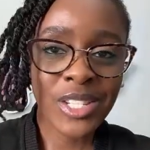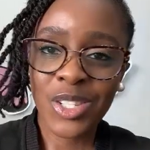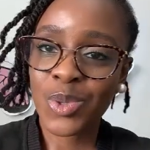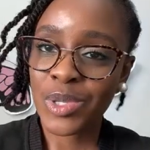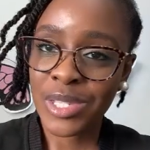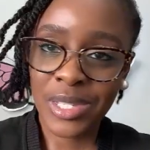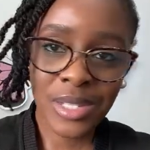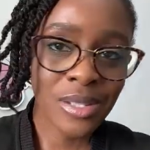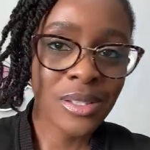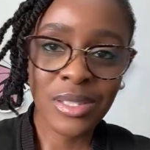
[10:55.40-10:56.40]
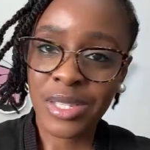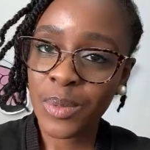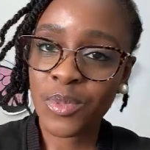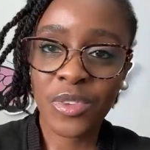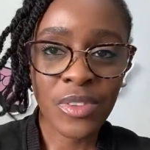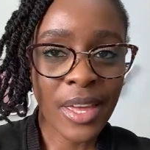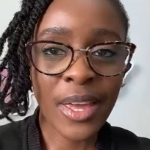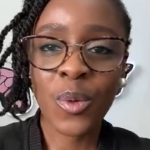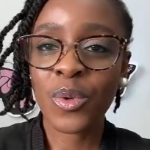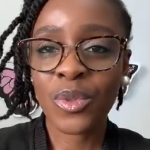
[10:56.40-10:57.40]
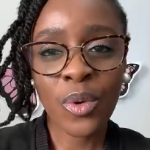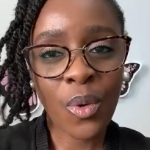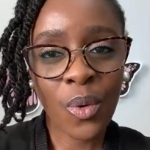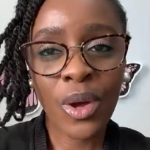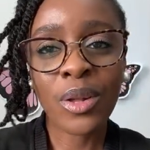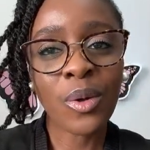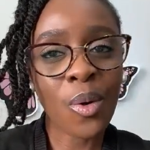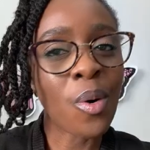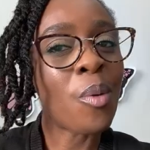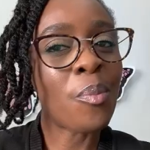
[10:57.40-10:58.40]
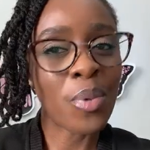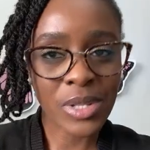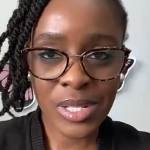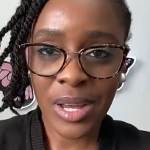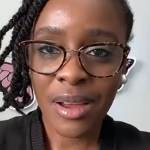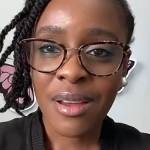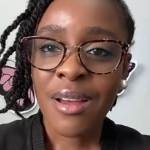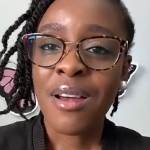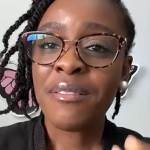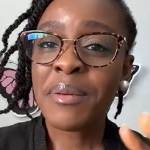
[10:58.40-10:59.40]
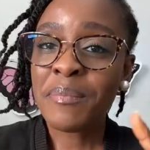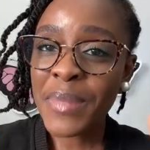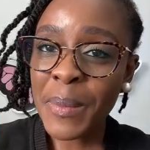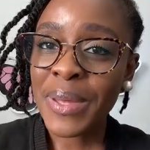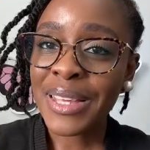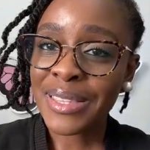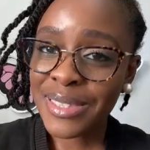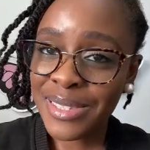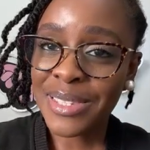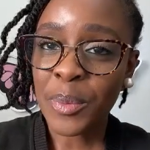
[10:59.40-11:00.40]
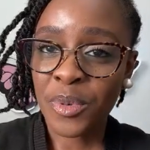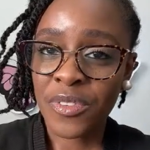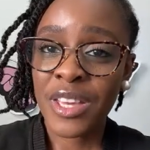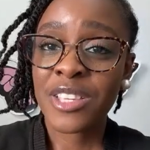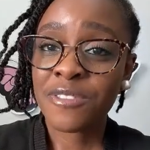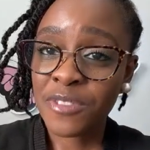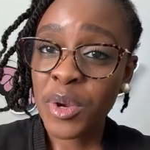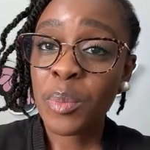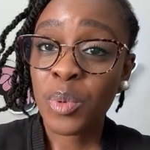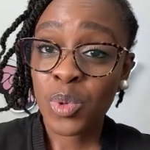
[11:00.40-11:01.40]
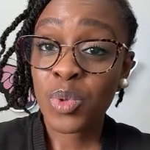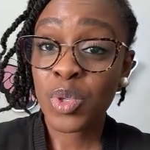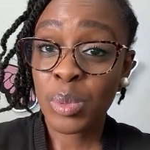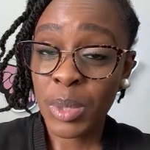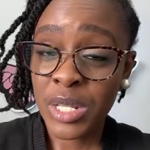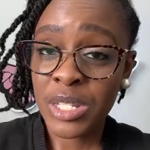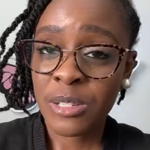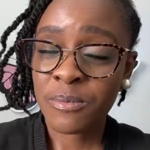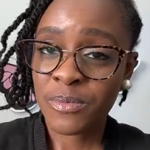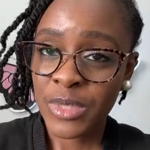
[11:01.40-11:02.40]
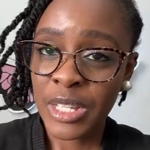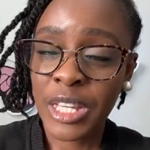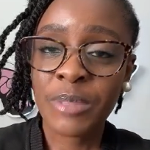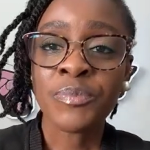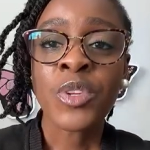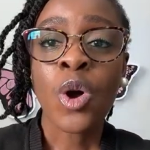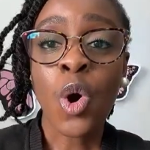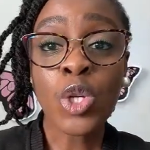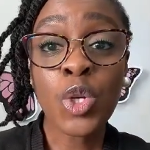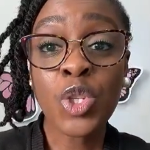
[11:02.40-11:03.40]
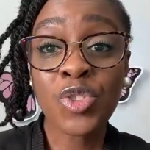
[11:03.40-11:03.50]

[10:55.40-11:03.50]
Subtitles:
need to seal the tips of the hair with oil or butter. Remember that this type of hair is very prone to splitting. Okay, hot oil